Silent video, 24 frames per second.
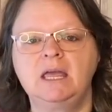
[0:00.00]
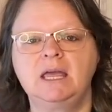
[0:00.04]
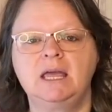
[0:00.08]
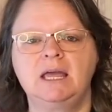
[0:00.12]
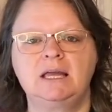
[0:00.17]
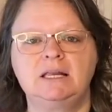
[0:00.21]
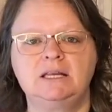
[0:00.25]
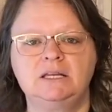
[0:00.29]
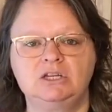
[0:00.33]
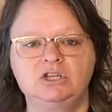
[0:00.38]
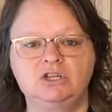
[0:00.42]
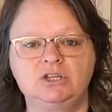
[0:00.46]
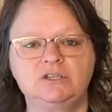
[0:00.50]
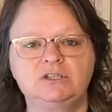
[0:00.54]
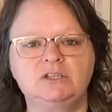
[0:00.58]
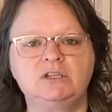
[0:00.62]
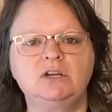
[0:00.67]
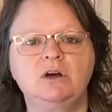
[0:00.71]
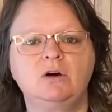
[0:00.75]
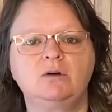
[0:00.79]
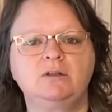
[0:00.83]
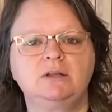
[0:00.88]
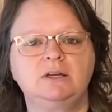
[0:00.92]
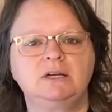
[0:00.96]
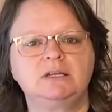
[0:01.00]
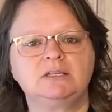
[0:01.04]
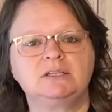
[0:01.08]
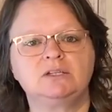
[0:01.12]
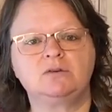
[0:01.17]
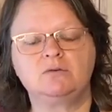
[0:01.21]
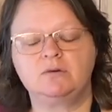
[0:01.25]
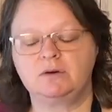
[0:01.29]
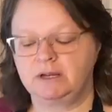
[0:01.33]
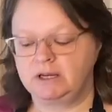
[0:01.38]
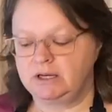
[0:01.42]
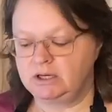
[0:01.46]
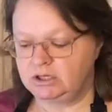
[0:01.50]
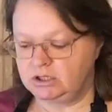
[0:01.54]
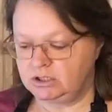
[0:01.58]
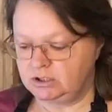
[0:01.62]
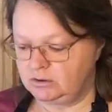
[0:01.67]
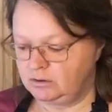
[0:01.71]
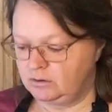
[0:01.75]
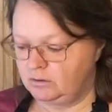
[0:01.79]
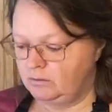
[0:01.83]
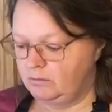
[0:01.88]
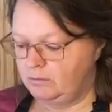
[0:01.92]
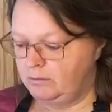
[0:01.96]
It just know that it's going
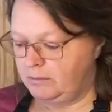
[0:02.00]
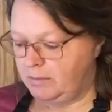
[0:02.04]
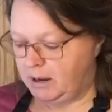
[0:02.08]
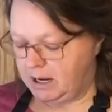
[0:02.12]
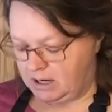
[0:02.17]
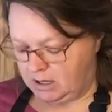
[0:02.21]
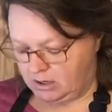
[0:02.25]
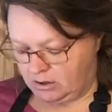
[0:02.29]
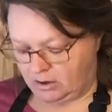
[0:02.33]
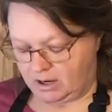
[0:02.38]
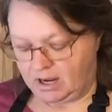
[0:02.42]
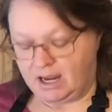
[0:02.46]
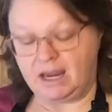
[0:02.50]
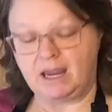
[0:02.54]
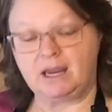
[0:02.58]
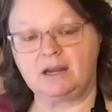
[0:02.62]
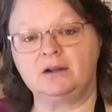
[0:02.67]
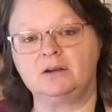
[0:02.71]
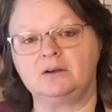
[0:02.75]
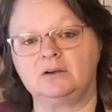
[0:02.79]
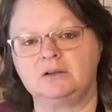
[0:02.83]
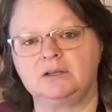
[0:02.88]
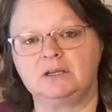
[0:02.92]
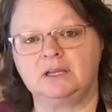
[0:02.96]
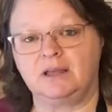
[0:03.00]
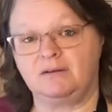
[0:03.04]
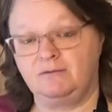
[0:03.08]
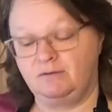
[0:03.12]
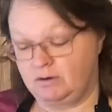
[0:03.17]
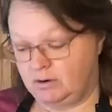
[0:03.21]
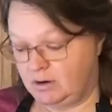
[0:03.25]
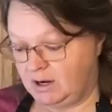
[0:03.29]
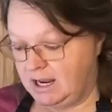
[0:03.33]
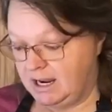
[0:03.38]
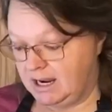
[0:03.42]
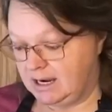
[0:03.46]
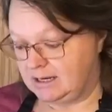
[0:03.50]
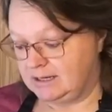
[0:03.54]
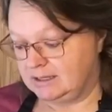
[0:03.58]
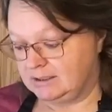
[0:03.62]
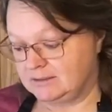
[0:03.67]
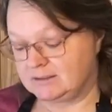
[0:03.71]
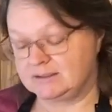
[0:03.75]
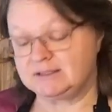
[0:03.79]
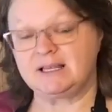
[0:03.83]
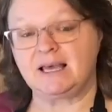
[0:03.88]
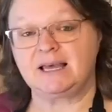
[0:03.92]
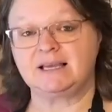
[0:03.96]
to make your candle, give your
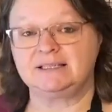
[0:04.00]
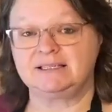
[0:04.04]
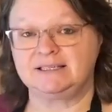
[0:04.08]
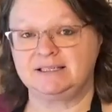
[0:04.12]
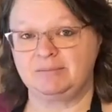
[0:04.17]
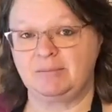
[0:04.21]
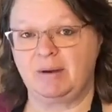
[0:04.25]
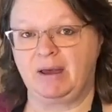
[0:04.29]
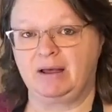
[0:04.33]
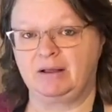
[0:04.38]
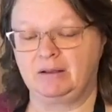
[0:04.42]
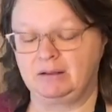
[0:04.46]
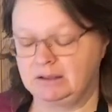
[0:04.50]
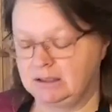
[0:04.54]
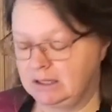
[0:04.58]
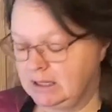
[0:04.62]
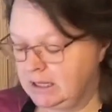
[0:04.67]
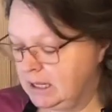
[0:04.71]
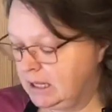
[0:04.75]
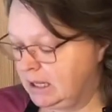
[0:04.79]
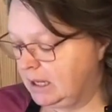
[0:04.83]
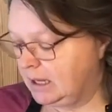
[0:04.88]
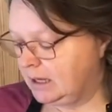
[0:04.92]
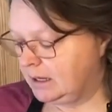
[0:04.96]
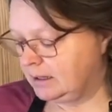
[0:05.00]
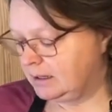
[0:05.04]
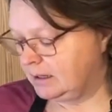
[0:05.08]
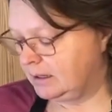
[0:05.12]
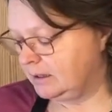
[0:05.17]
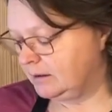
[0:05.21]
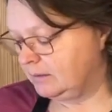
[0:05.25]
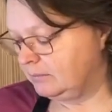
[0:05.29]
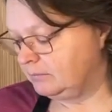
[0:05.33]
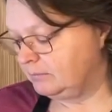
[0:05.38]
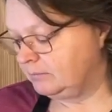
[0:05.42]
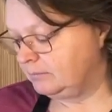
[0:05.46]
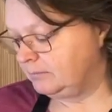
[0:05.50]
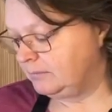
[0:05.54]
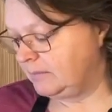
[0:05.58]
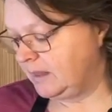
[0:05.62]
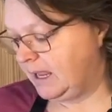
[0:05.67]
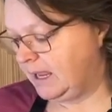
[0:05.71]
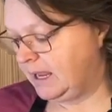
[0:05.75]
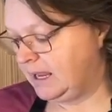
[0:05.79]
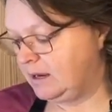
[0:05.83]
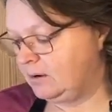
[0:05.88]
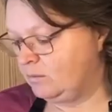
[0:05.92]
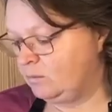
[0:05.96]
candles that smell, um,
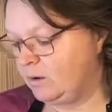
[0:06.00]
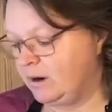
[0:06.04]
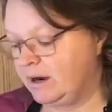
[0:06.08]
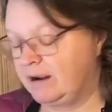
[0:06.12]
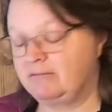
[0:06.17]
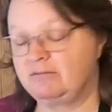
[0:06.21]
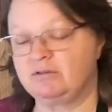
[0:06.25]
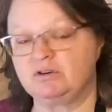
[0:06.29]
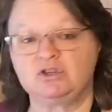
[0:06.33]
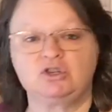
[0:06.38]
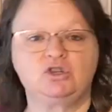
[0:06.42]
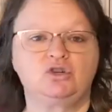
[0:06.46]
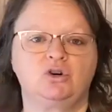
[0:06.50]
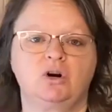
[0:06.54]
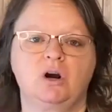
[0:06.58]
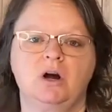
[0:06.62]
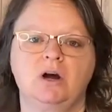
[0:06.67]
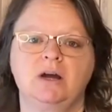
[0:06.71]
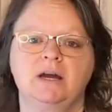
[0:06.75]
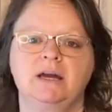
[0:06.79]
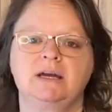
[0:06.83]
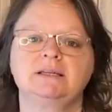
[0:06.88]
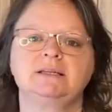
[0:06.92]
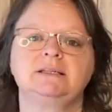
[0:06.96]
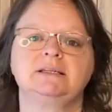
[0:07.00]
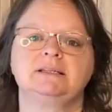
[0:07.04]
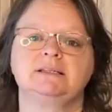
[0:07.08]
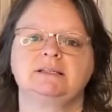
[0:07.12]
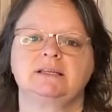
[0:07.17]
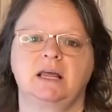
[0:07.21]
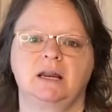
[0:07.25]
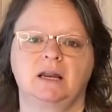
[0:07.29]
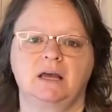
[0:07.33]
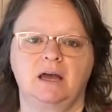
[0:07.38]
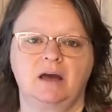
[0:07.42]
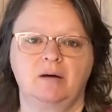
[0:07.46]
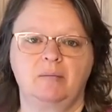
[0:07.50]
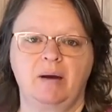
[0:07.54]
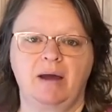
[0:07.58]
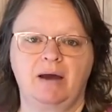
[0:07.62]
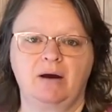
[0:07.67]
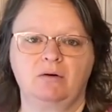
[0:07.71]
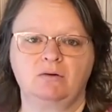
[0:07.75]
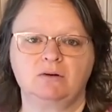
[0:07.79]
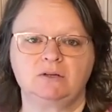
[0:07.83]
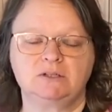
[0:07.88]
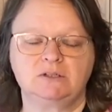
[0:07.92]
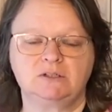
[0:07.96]
and whatever's strongest is going to come
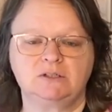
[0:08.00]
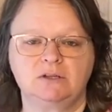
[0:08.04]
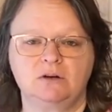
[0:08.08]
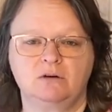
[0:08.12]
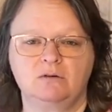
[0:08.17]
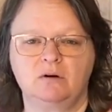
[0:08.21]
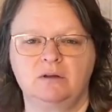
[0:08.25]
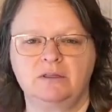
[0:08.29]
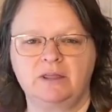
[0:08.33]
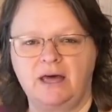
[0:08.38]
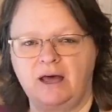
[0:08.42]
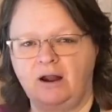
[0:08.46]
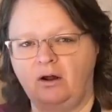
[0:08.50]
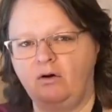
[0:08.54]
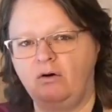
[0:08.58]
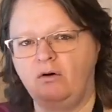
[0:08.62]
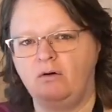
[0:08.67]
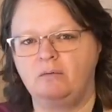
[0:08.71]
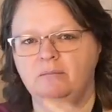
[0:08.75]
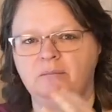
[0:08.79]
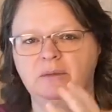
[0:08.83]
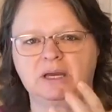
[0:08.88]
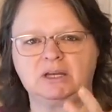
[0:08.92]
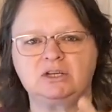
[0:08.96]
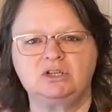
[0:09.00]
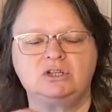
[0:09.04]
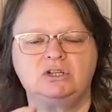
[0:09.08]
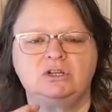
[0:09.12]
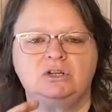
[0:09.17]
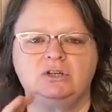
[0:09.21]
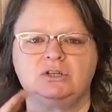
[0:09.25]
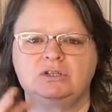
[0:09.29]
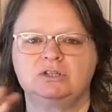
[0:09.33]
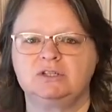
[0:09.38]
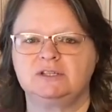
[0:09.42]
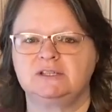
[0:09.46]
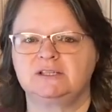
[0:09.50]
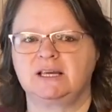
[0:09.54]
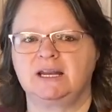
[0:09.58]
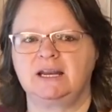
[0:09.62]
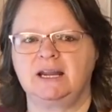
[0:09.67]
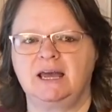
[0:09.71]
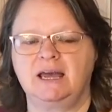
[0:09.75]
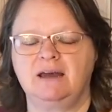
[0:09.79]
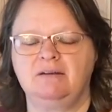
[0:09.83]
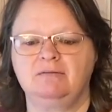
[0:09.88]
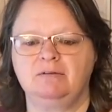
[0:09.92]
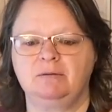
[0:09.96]
out. So that whole mixture is just going to
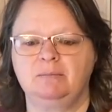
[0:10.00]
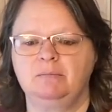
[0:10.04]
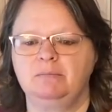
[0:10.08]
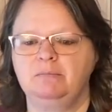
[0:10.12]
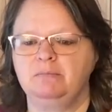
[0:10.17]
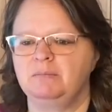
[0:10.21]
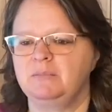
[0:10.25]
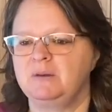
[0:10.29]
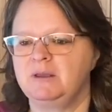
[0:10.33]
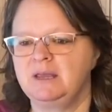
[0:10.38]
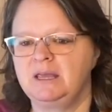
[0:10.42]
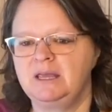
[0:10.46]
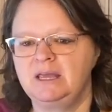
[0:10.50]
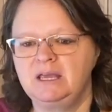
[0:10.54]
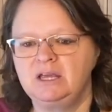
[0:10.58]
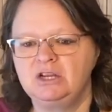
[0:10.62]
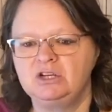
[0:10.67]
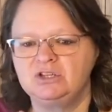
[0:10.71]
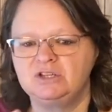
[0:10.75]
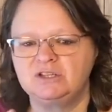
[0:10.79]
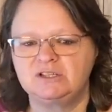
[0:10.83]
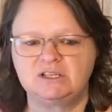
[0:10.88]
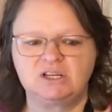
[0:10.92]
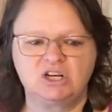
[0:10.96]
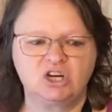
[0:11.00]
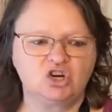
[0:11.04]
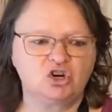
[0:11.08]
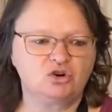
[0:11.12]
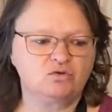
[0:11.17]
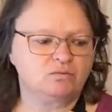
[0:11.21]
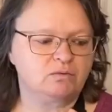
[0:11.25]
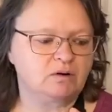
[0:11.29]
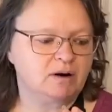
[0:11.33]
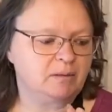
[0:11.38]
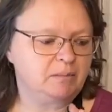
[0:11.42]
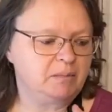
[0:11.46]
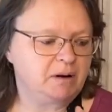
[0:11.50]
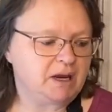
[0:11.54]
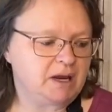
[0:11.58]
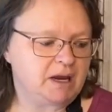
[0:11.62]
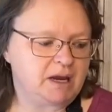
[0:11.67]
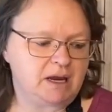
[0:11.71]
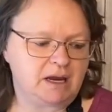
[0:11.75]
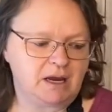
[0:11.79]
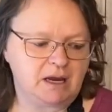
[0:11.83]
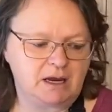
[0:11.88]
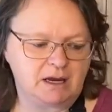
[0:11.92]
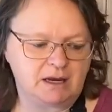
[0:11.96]
have a just a
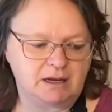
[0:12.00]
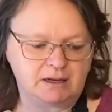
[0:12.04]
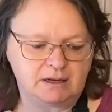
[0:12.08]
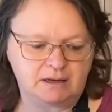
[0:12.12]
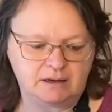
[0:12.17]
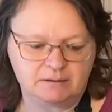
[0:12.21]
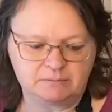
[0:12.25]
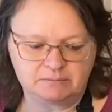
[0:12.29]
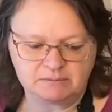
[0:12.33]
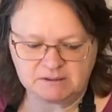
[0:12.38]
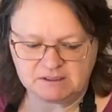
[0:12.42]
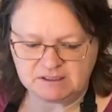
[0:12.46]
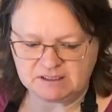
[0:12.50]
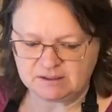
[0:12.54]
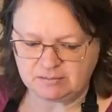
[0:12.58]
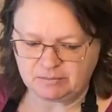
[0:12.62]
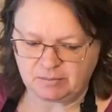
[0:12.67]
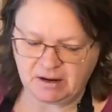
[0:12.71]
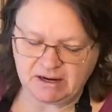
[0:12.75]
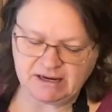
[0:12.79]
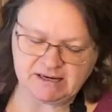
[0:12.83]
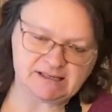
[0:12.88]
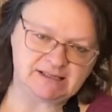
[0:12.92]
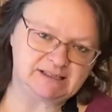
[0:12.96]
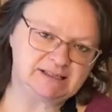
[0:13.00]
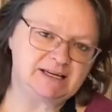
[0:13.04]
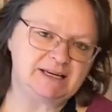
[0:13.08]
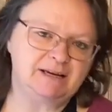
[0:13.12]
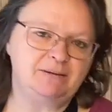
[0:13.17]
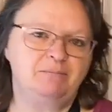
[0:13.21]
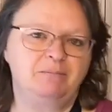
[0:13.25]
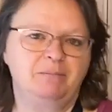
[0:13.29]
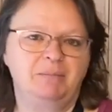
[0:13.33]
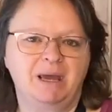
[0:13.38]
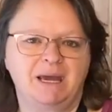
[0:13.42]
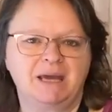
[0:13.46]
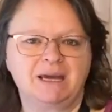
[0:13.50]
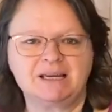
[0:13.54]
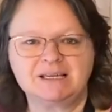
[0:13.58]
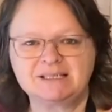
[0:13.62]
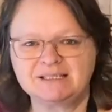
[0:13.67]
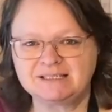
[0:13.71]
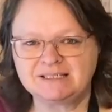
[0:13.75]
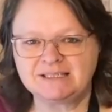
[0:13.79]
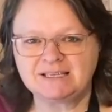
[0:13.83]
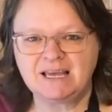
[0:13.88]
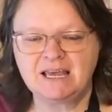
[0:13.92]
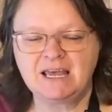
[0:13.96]
grubby, um, spicy
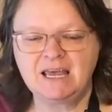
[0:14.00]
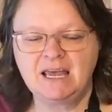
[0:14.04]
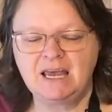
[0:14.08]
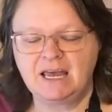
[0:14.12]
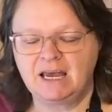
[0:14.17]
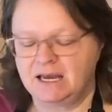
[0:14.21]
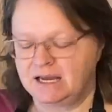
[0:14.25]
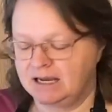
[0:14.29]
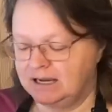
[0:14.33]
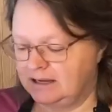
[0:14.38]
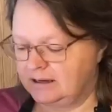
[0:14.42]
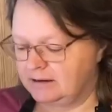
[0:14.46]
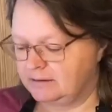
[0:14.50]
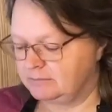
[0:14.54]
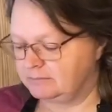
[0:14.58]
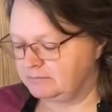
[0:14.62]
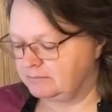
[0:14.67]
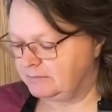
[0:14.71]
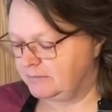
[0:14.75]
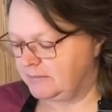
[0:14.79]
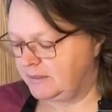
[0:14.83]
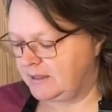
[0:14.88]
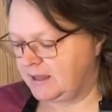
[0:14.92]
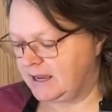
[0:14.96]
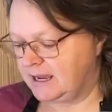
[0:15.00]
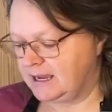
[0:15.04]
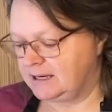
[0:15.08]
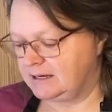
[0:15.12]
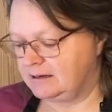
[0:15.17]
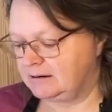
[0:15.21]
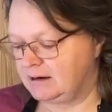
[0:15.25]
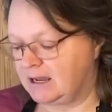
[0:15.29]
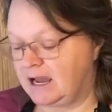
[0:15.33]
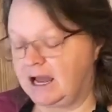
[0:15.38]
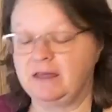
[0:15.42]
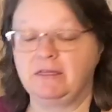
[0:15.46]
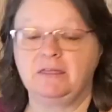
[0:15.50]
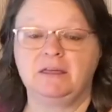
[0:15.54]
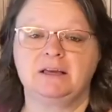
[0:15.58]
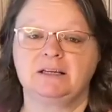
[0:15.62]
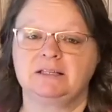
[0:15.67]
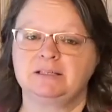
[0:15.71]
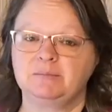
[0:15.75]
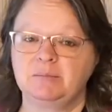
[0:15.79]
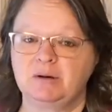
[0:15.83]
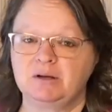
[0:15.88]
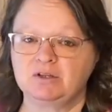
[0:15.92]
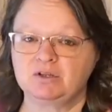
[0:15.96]
mix um, that I think
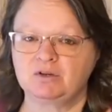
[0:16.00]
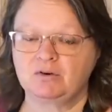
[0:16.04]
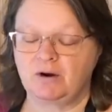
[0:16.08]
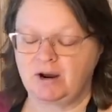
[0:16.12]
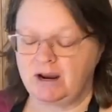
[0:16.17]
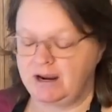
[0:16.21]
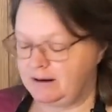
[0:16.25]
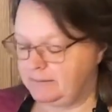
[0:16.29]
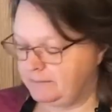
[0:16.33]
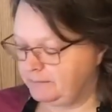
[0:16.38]
smells great.